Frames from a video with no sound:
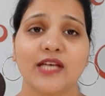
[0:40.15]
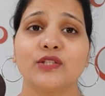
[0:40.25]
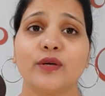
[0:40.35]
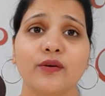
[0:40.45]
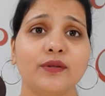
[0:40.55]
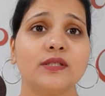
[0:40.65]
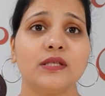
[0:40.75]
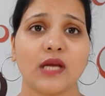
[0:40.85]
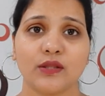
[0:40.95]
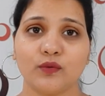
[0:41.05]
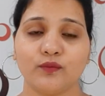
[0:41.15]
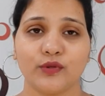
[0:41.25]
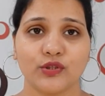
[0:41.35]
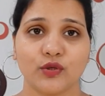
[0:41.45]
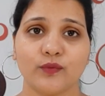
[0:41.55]
So here is another
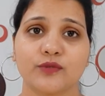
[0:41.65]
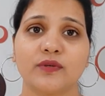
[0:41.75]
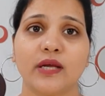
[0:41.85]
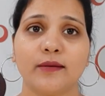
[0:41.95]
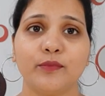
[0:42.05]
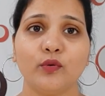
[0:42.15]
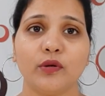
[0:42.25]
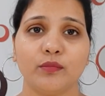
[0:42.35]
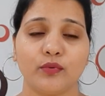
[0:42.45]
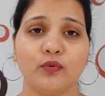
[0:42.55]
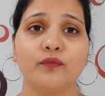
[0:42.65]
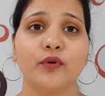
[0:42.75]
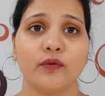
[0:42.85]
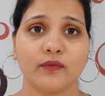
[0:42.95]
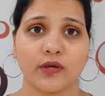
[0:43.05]
video which will help you improve
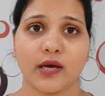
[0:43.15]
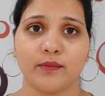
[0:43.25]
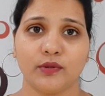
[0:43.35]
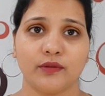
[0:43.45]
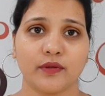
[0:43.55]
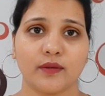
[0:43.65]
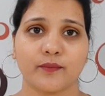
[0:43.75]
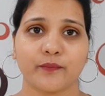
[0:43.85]
your vocabulary.